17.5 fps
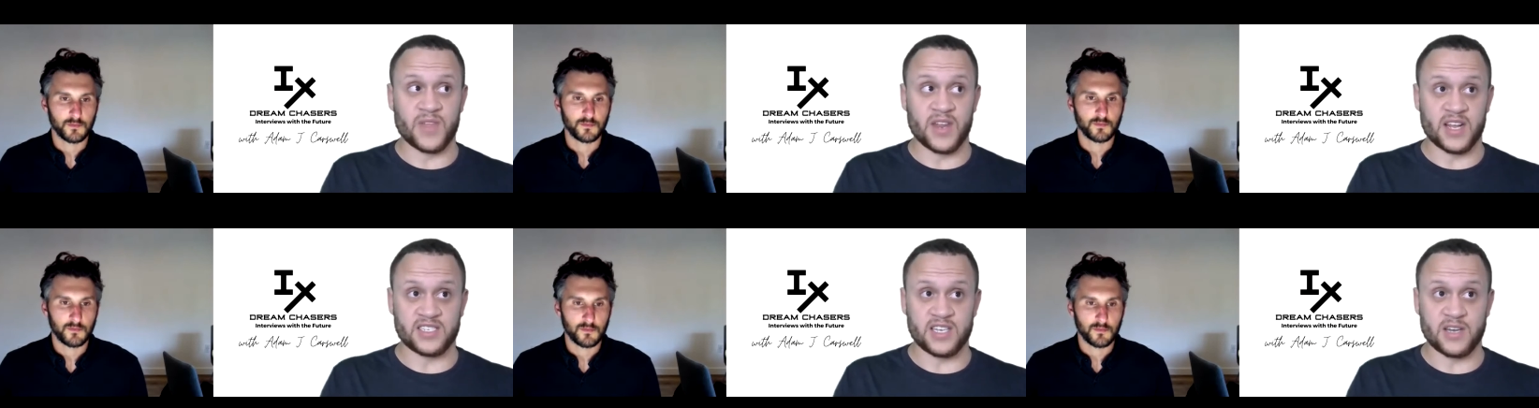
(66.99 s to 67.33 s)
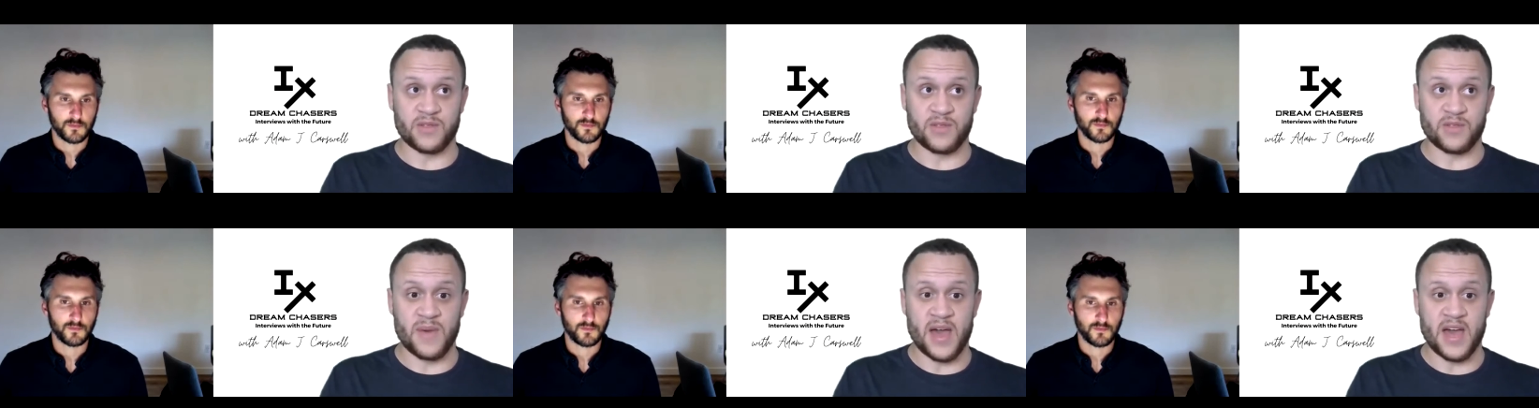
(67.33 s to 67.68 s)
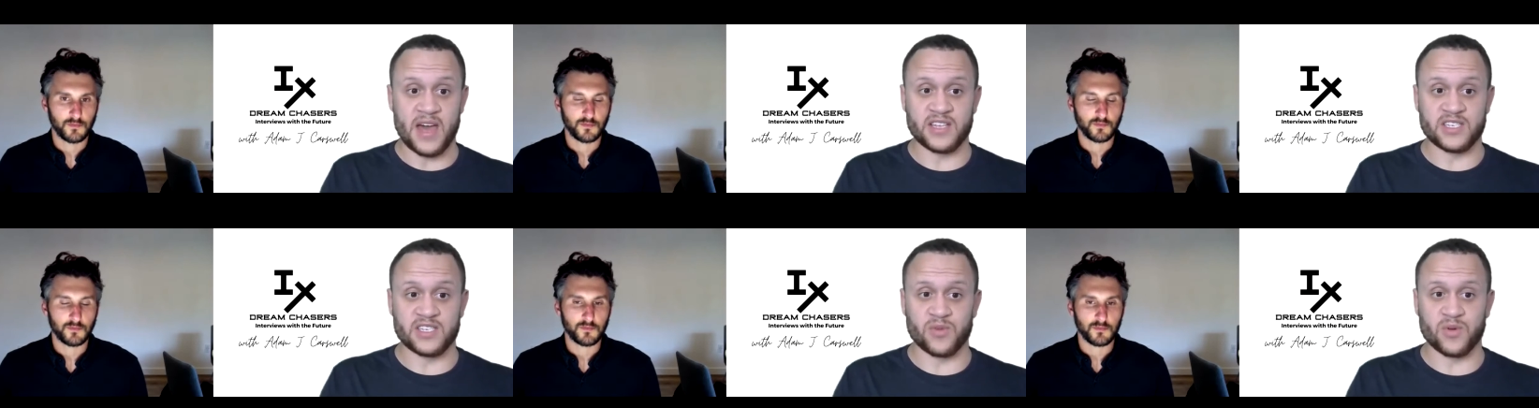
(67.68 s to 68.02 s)
Speaker 1: And I'd say with
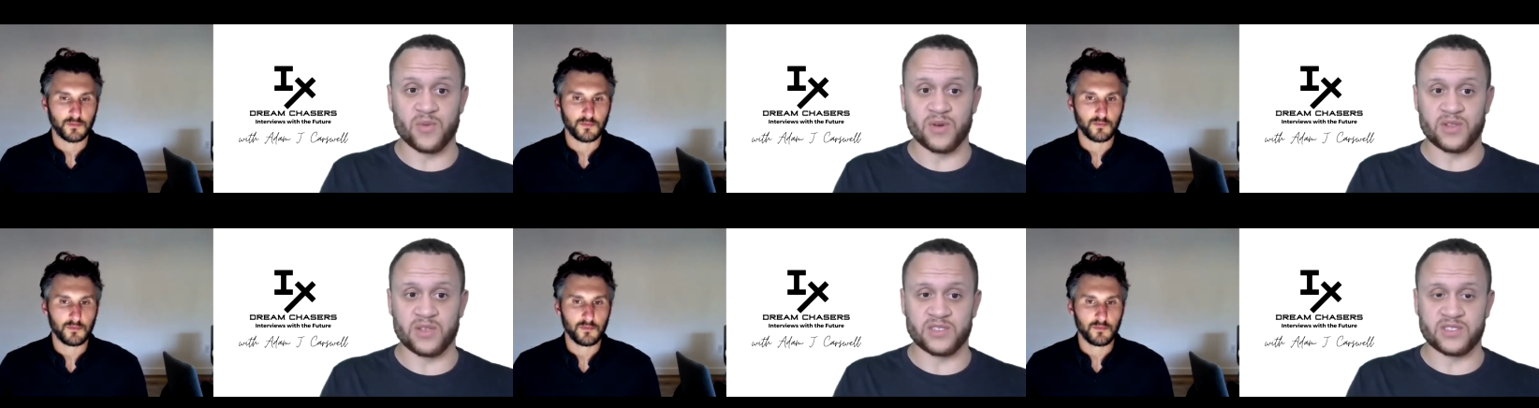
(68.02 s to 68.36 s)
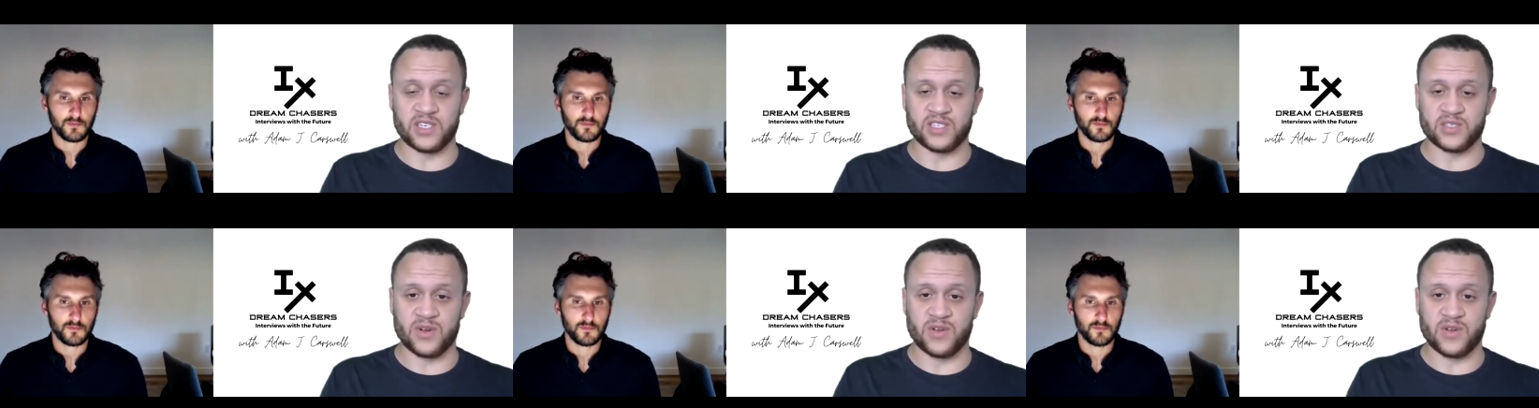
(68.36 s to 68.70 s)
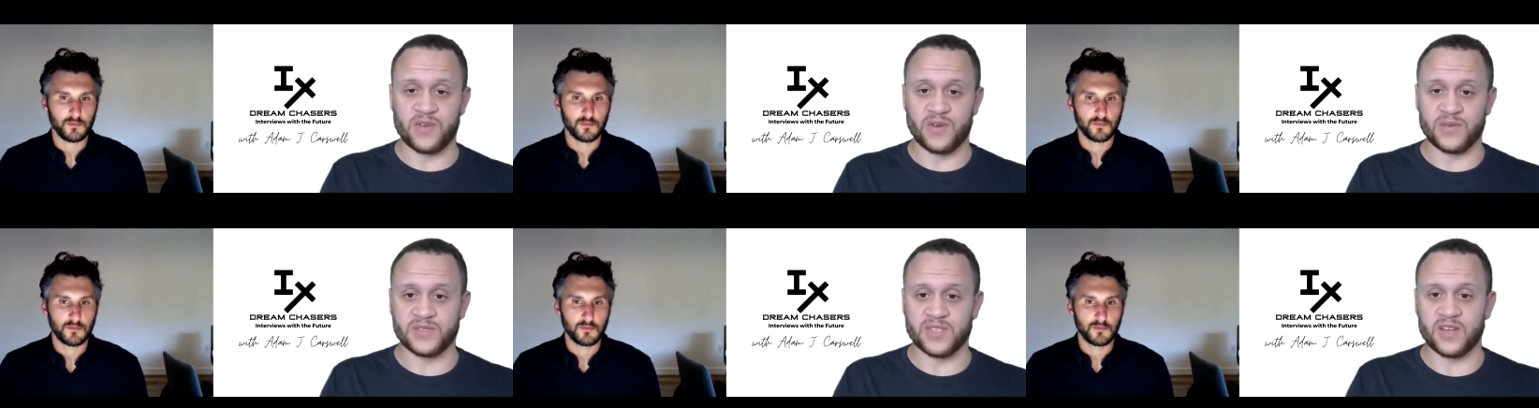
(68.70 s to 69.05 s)
Matt, it's more one of those things where it
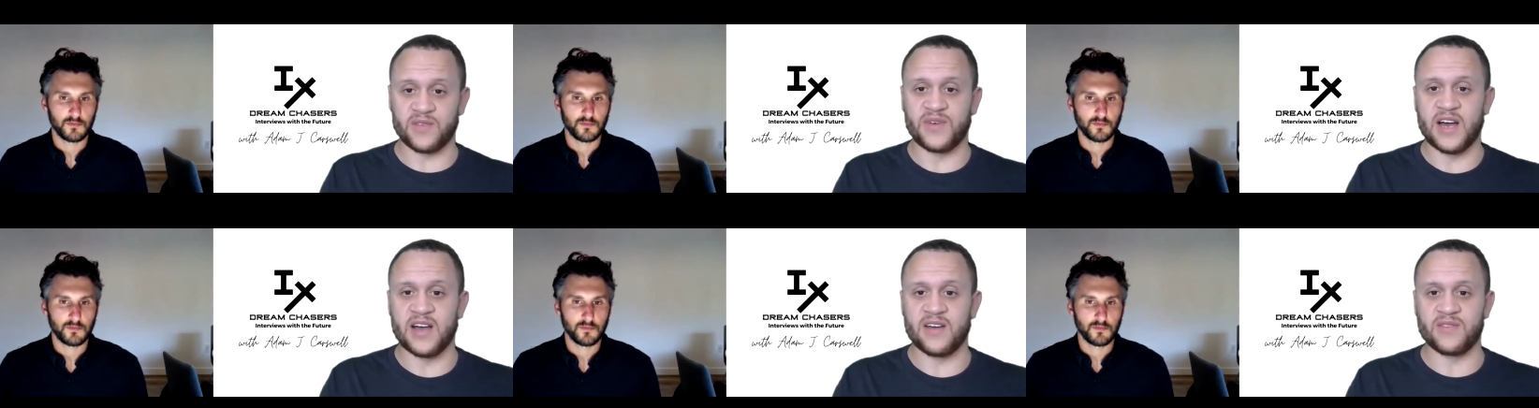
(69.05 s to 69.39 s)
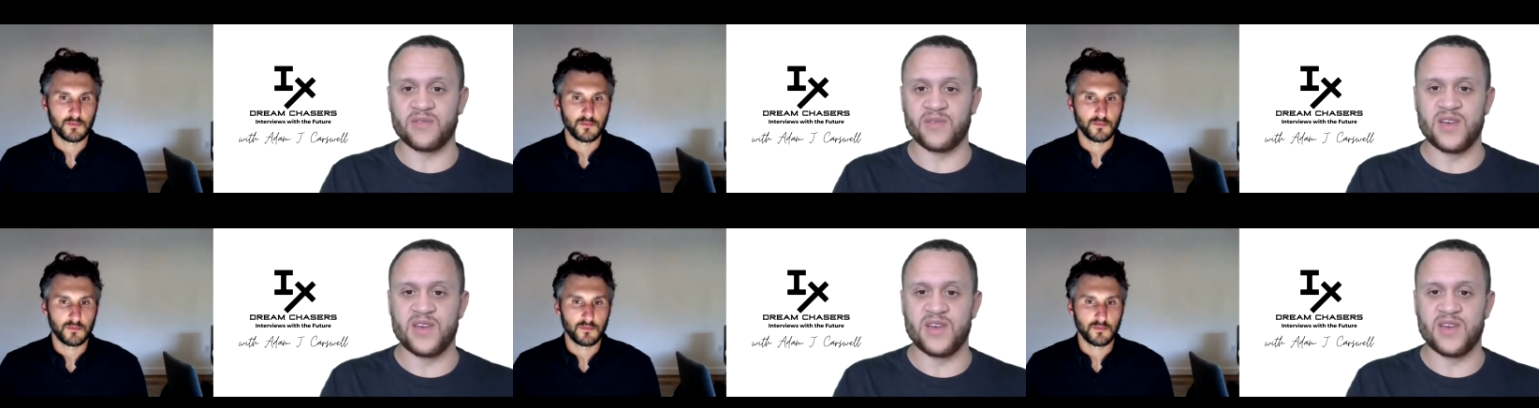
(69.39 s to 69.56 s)
feels like five.